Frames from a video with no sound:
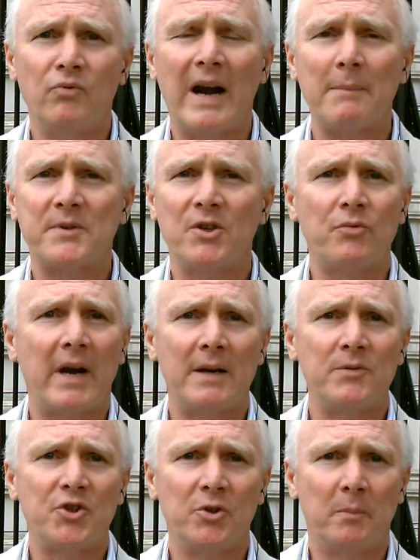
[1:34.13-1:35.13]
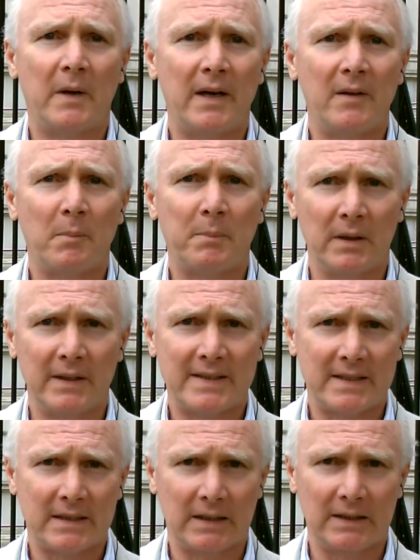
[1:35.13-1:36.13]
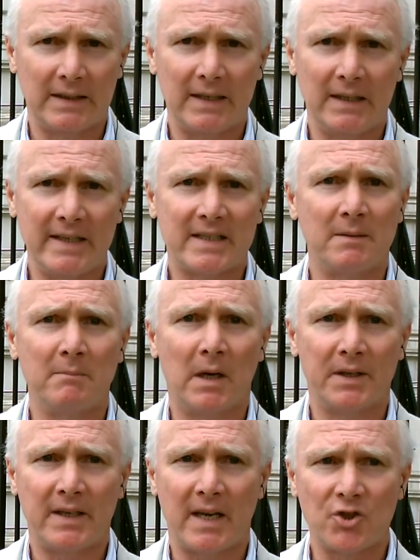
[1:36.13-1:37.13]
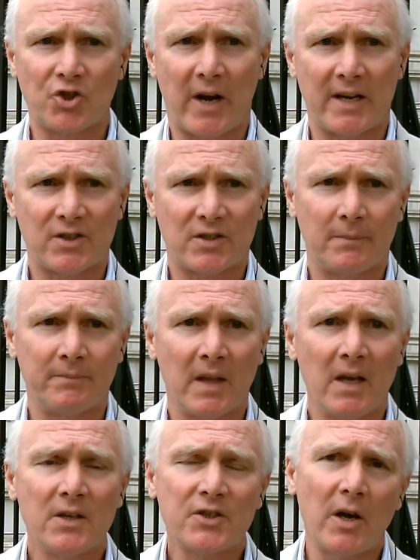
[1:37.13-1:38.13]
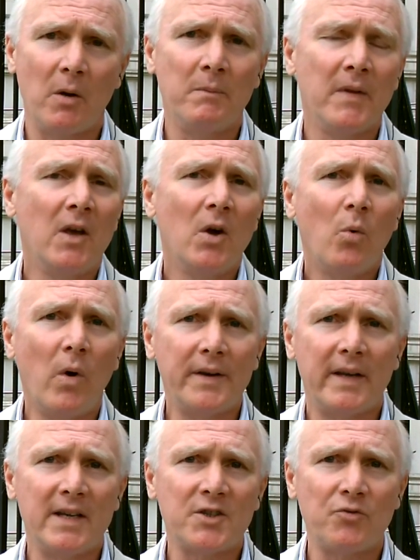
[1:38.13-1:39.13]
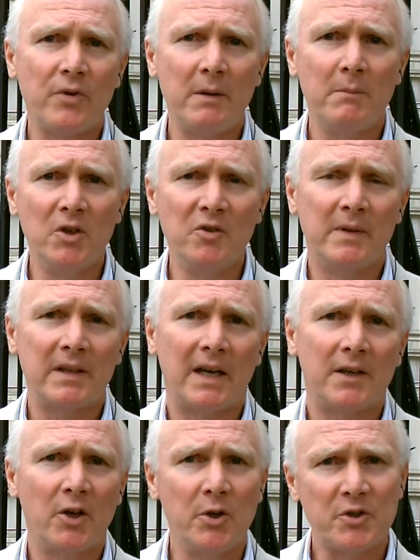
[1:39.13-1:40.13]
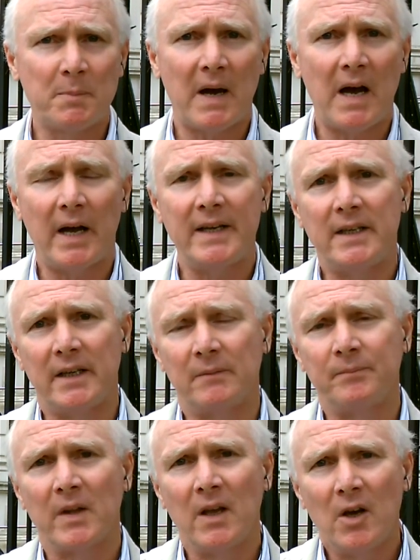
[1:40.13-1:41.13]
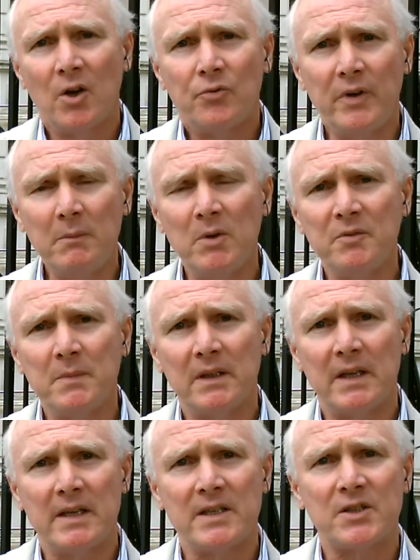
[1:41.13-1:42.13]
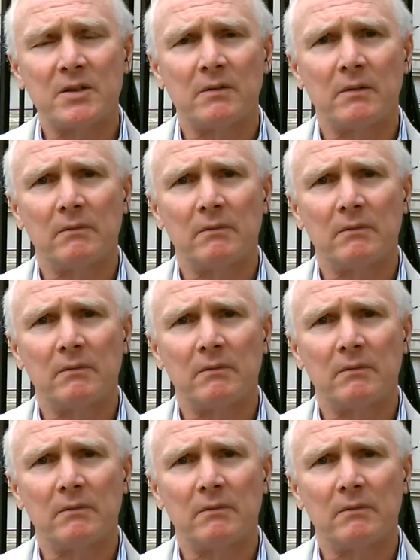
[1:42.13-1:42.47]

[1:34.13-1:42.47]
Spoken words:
wrapped around you by the political elite and moneyed interests. So, what is ReMovement and who's behind it? ReMovement is